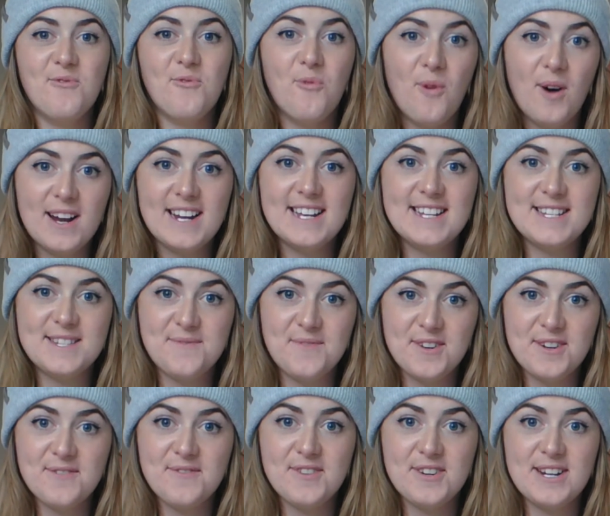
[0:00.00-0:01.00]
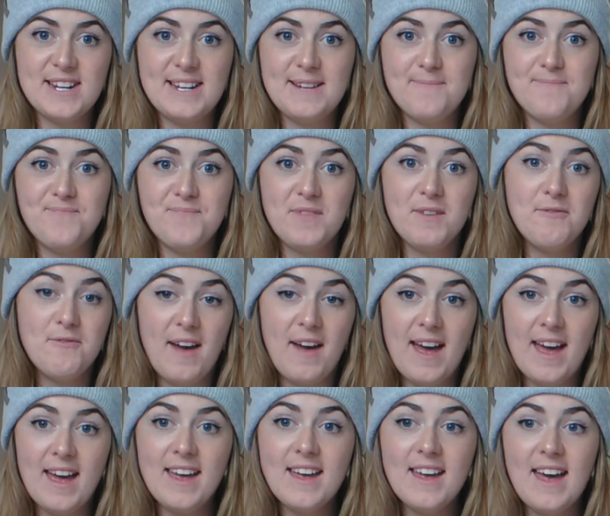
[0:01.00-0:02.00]
One is very, very
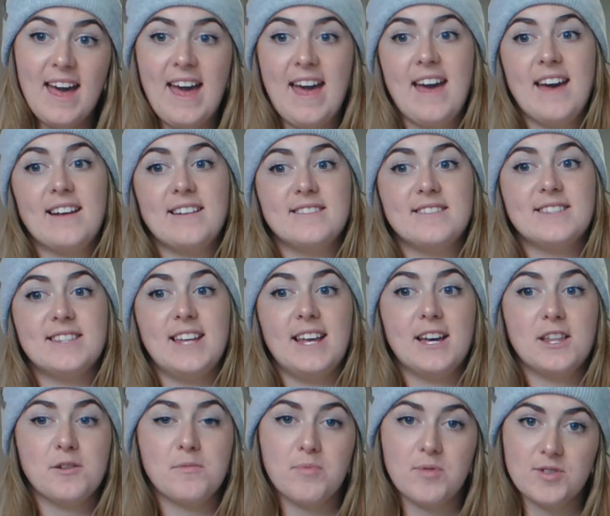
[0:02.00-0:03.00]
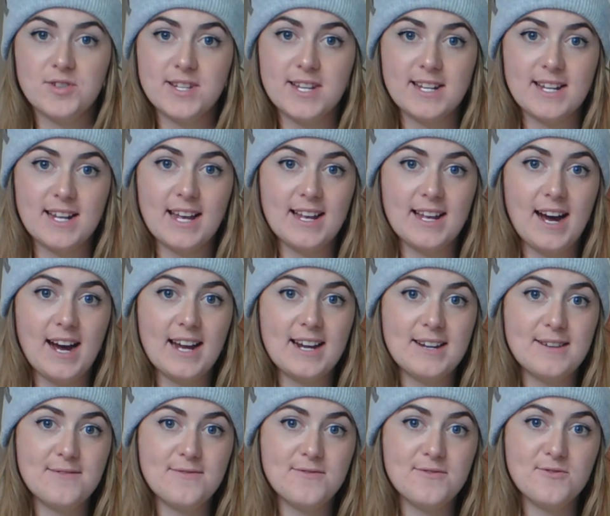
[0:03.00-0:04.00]
vague, and the other person can
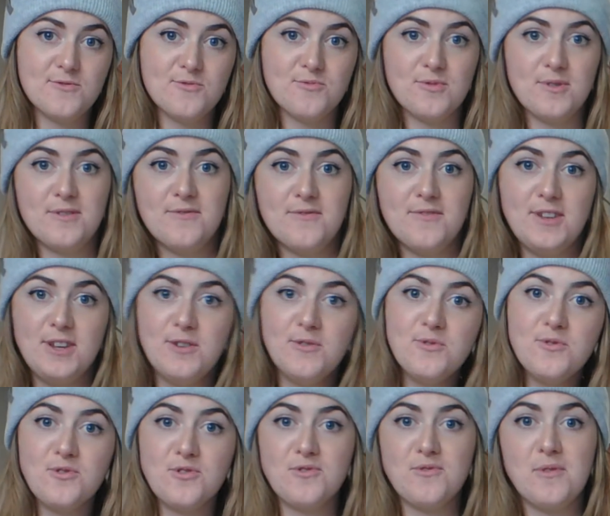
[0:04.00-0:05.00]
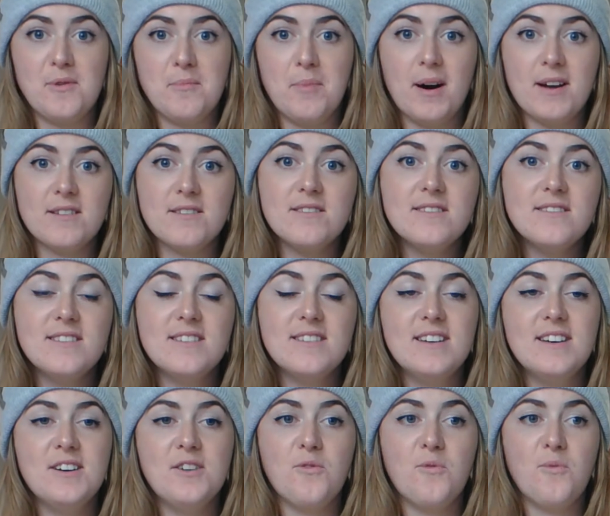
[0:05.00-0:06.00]
kind of refute or rebuttal,
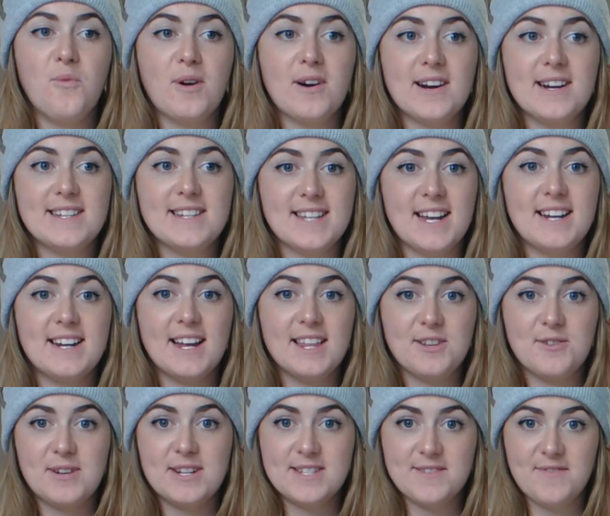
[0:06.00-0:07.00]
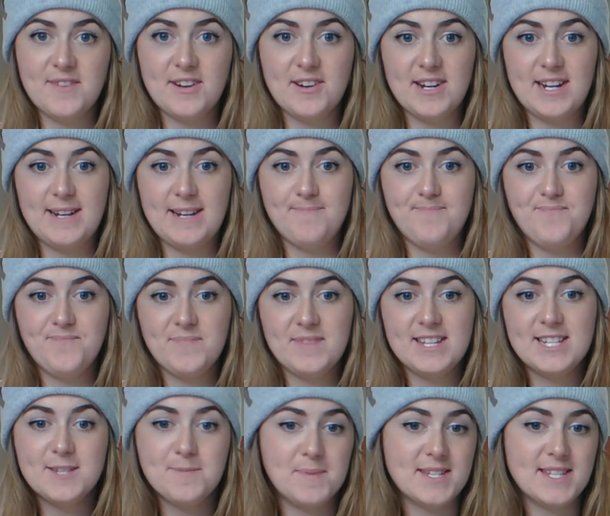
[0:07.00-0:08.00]
whereas another is very
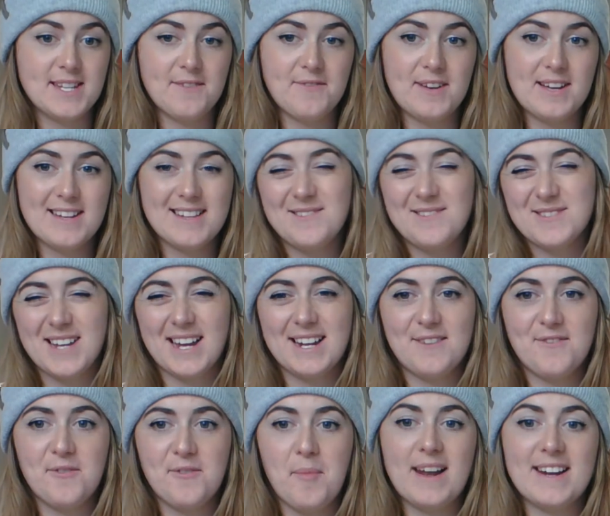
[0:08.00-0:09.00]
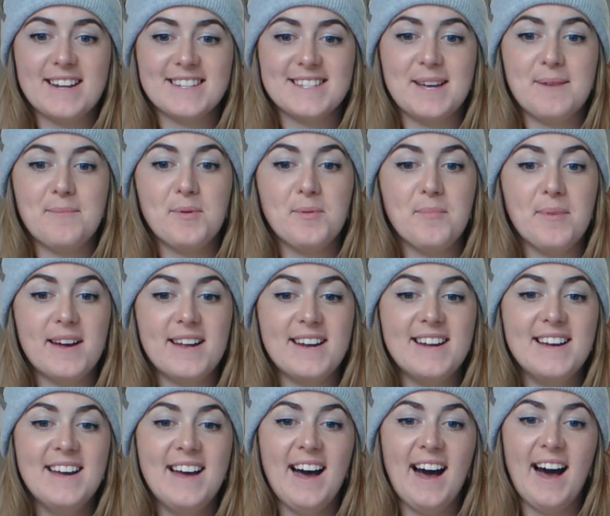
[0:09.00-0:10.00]
specific. This is kind of a bad example,
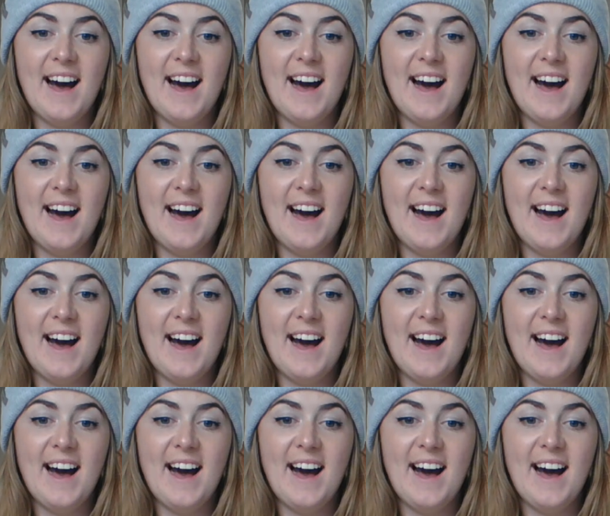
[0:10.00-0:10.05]
but